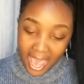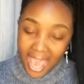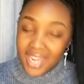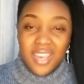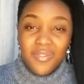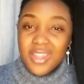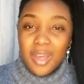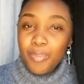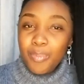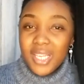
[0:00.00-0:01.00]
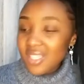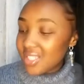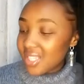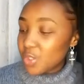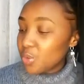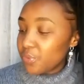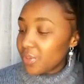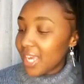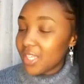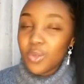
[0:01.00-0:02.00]
and even the blessings that you
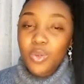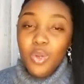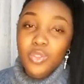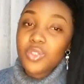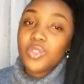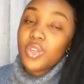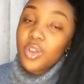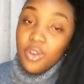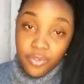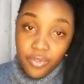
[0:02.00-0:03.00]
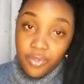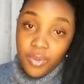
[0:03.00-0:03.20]
feel like you don't deserve.